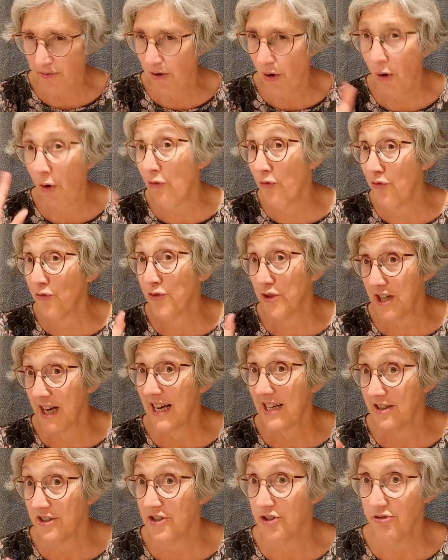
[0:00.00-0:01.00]
of
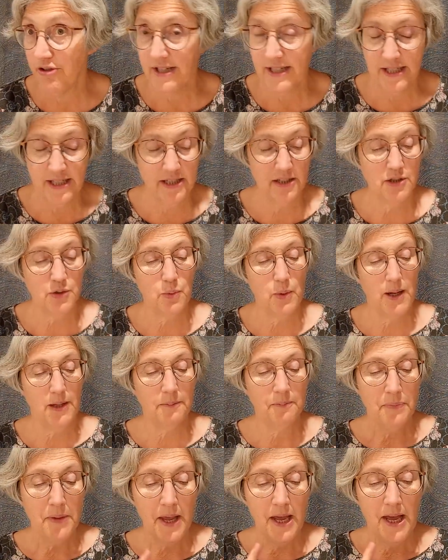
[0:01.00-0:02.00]
off-challenge reading as
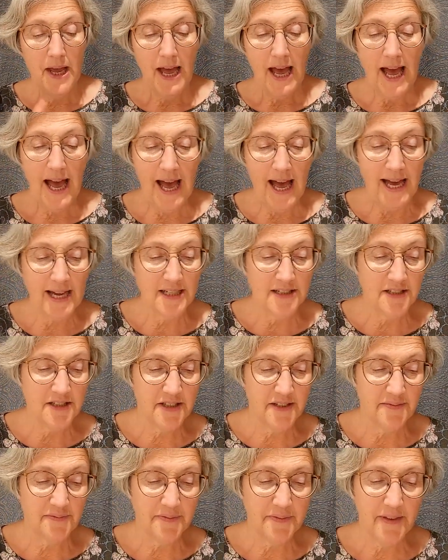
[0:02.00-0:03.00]
well.
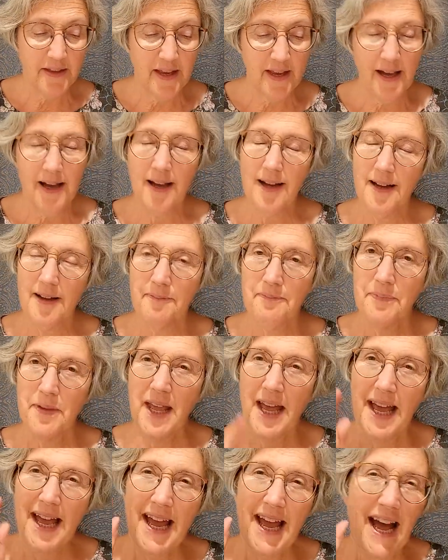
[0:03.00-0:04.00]
And
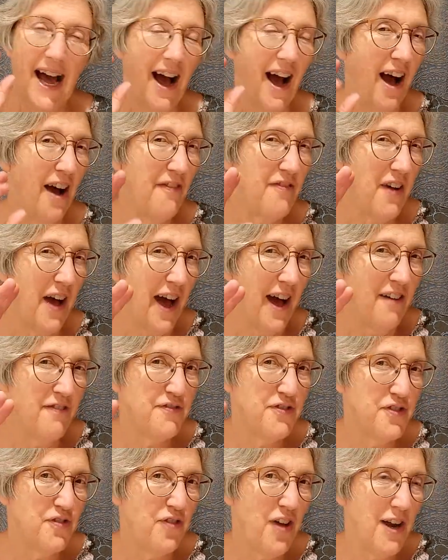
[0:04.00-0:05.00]

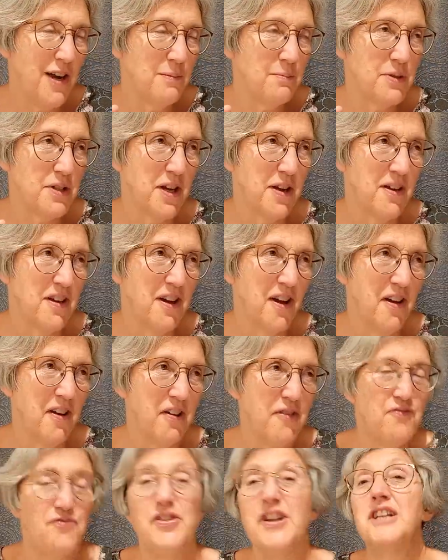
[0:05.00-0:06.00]
I've developed a
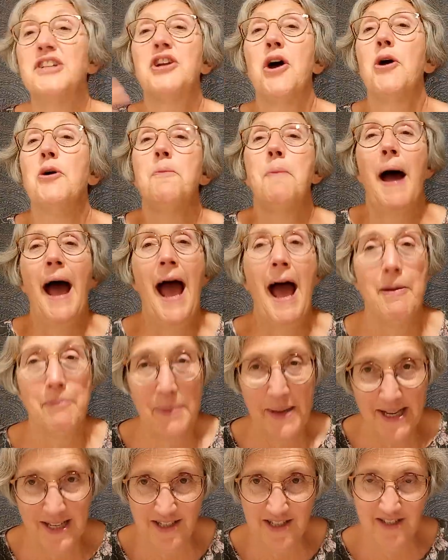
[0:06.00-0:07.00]
Victober
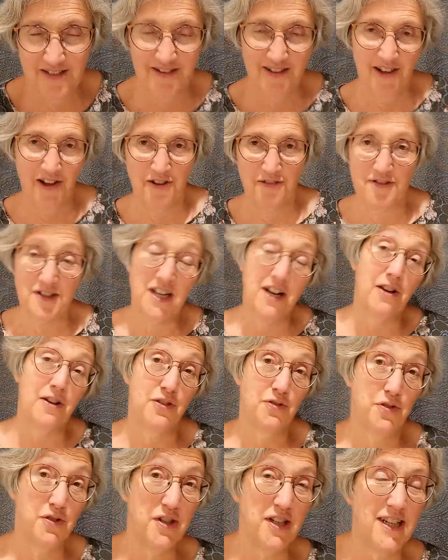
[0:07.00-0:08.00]
habit over the
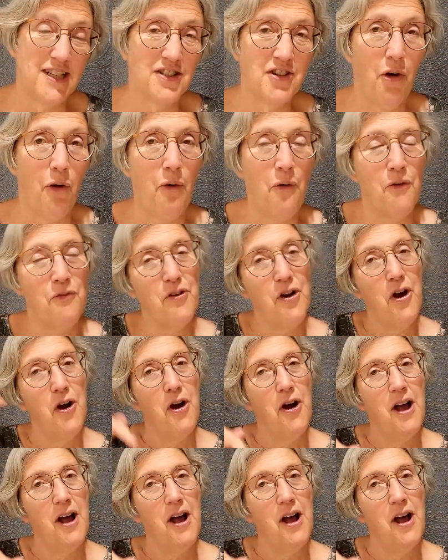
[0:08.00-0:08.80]
last few years of